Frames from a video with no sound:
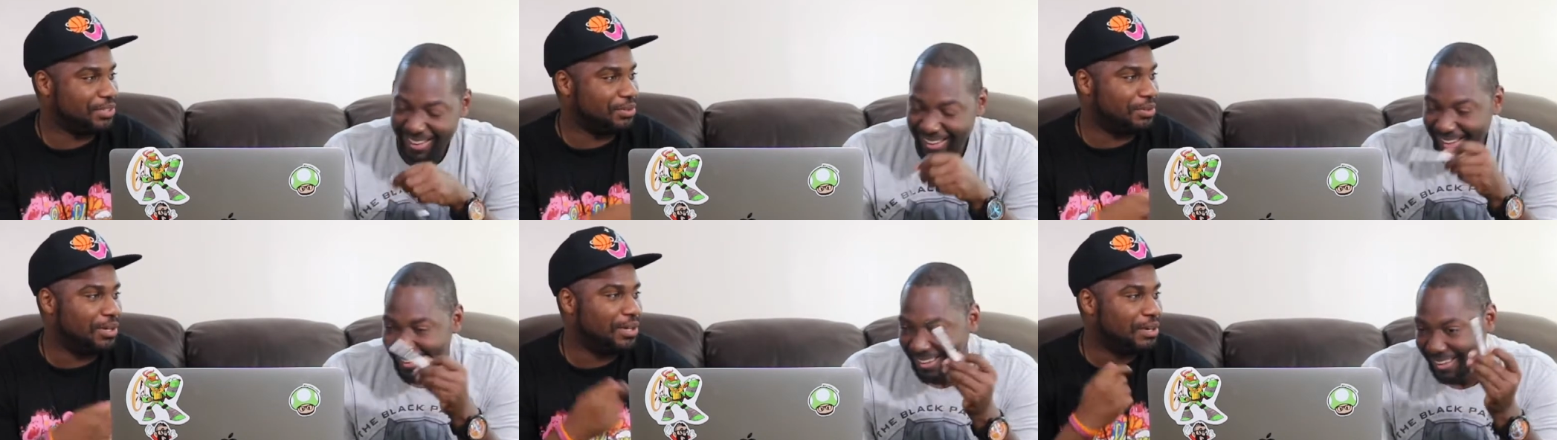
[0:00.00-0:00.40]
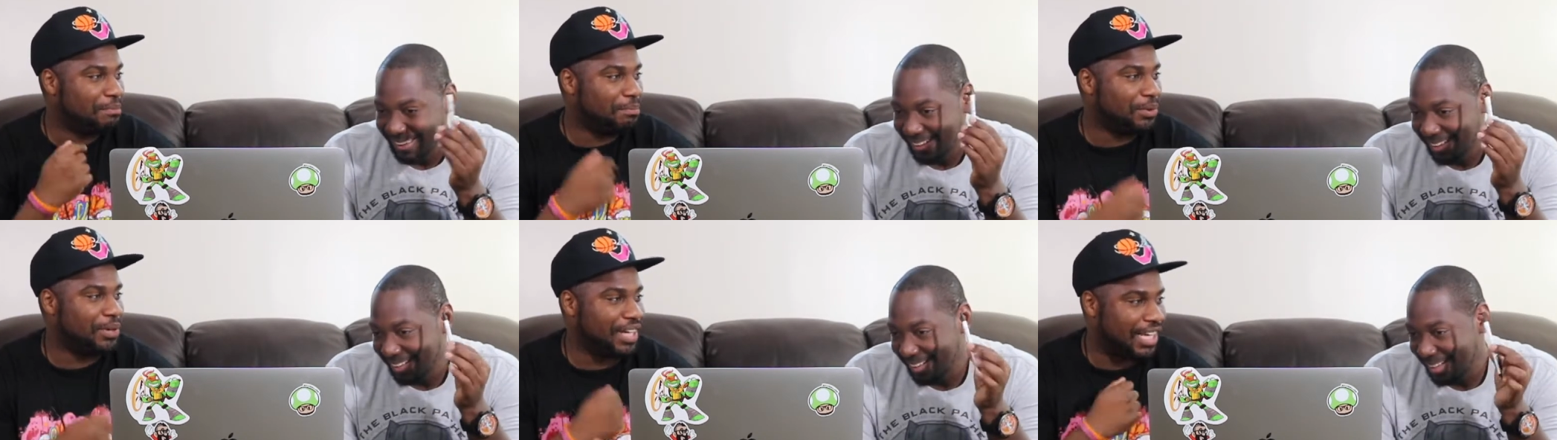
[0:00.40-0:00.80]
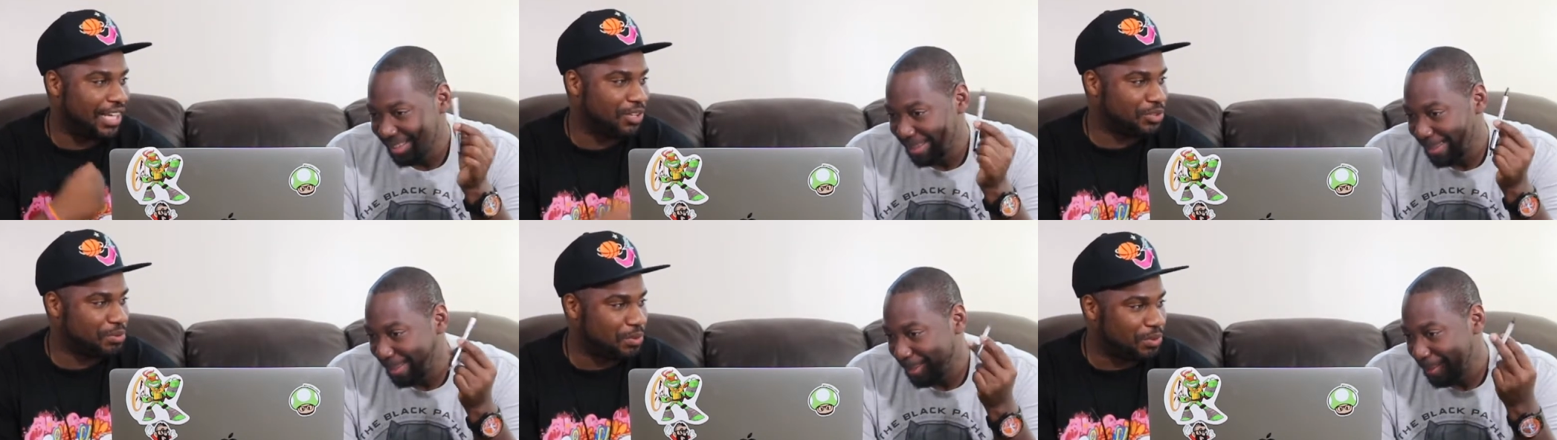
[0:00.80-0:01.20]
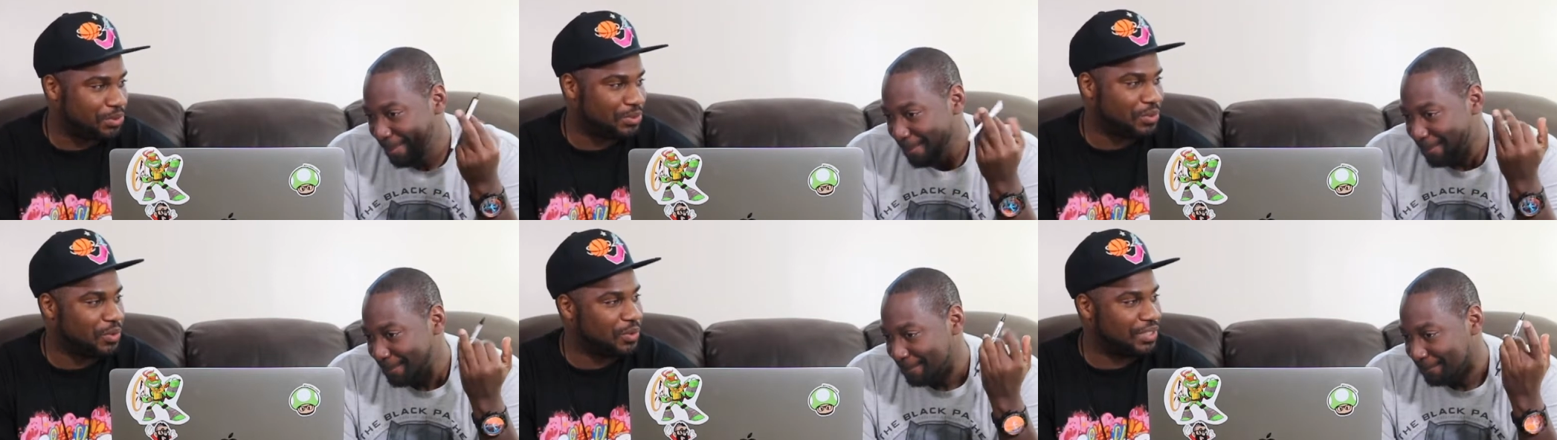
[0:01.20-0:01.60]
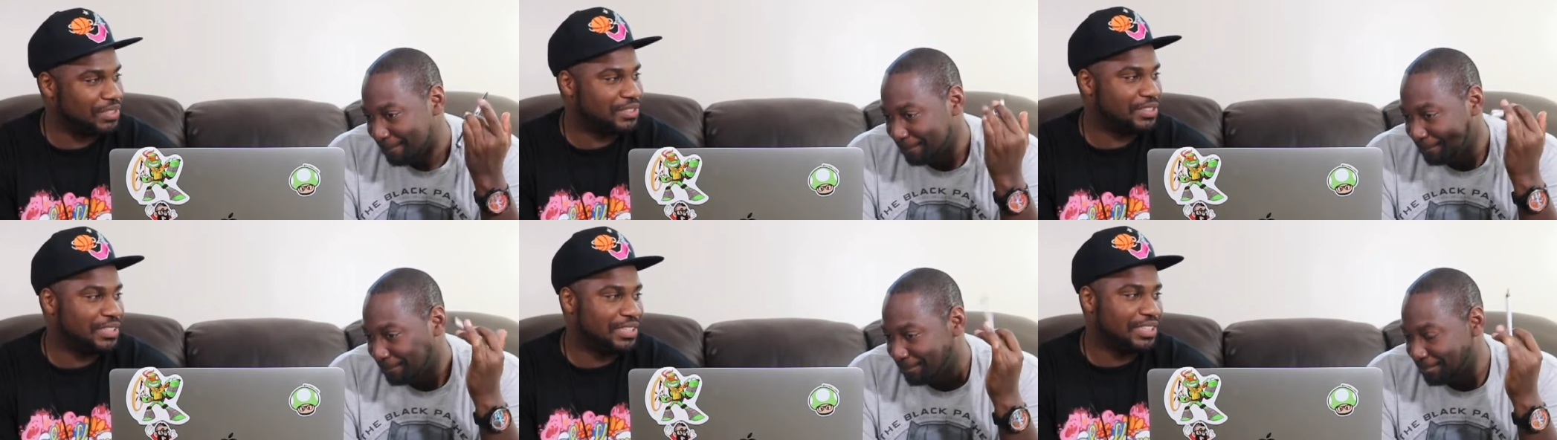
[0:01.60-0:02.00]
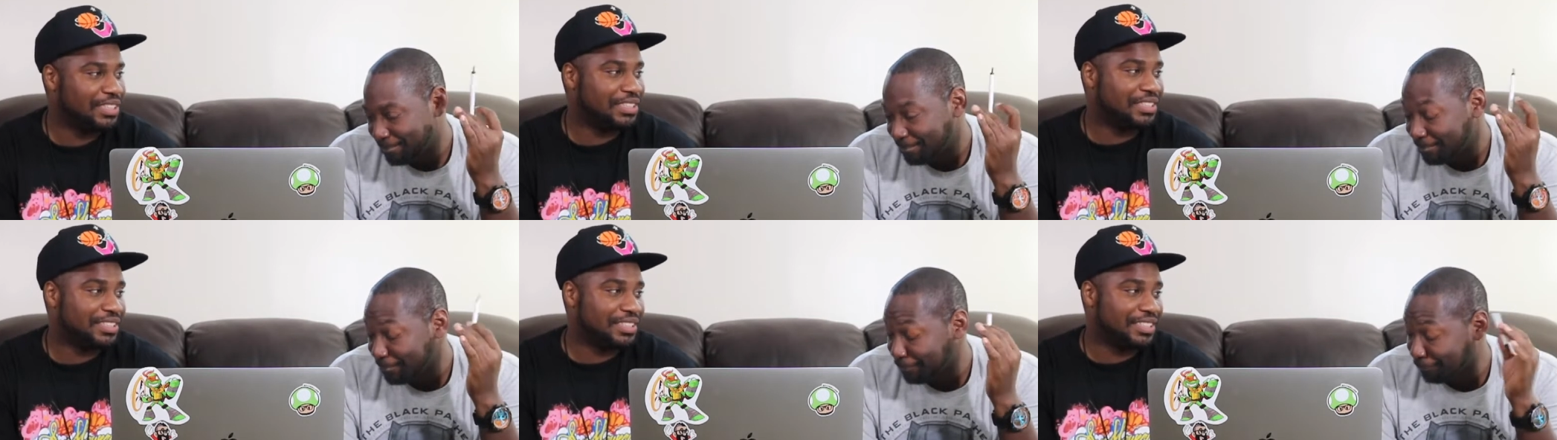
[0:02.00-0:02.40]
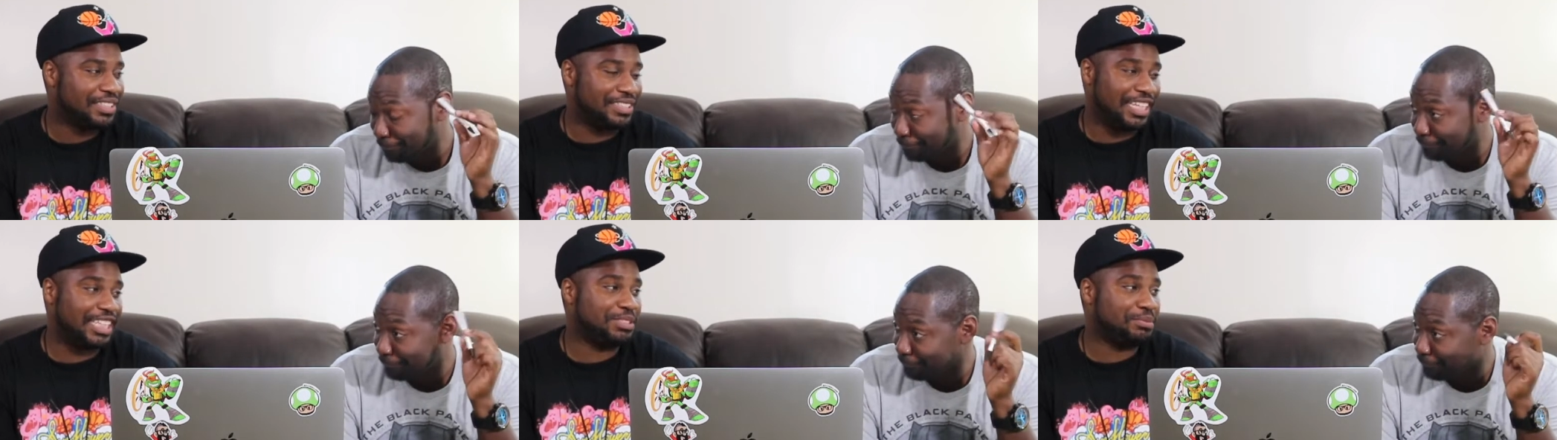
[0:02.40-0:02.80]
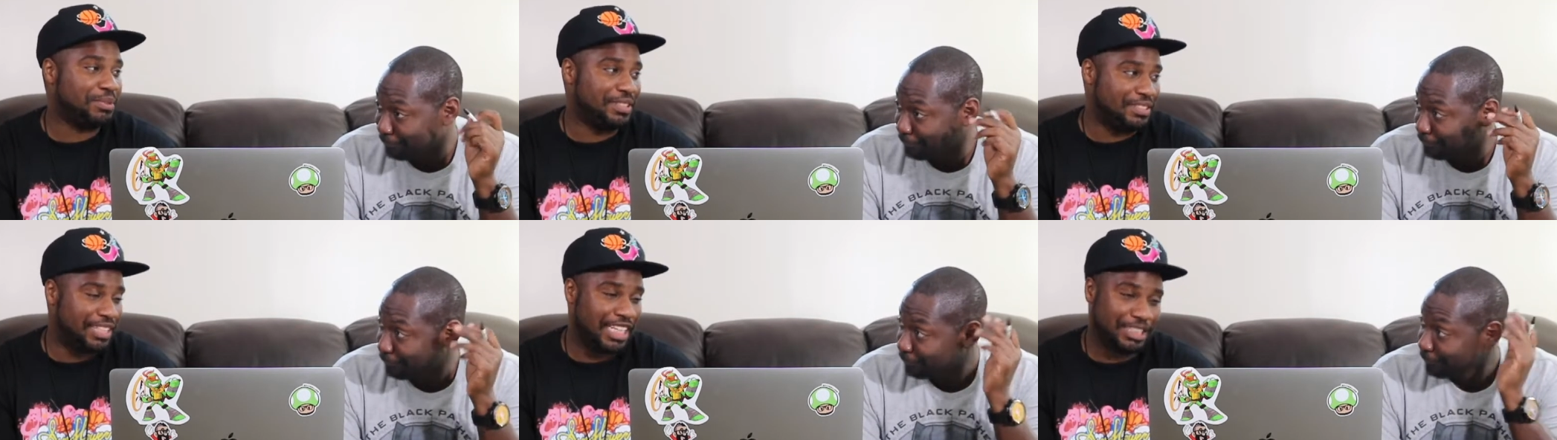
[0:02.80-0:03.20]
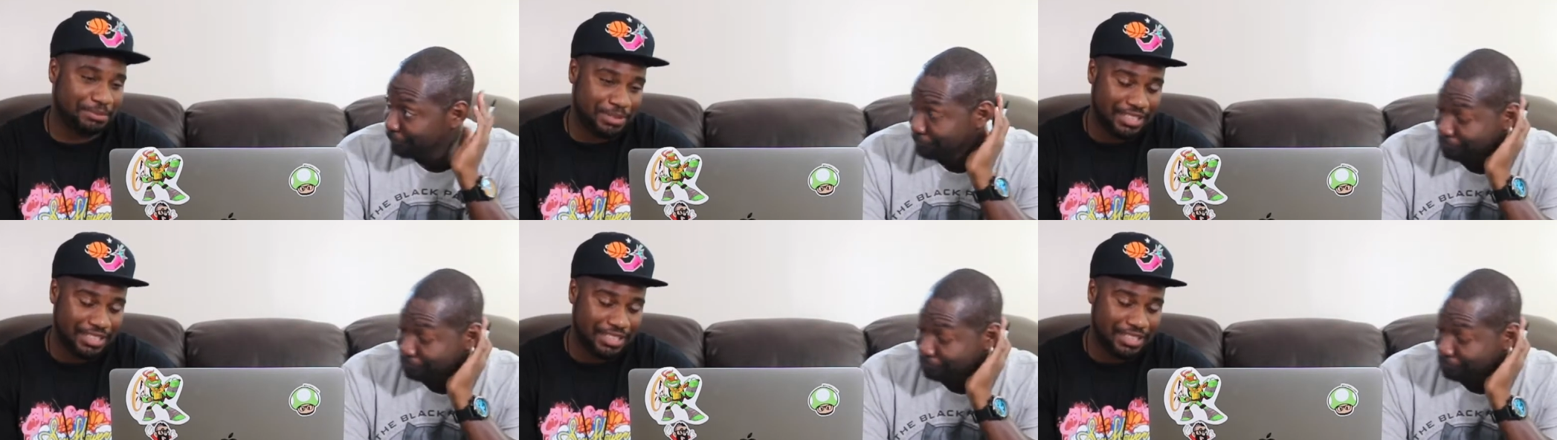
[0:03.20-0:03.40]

Speaker 1: to really do. More than Elseworld stories, because that's when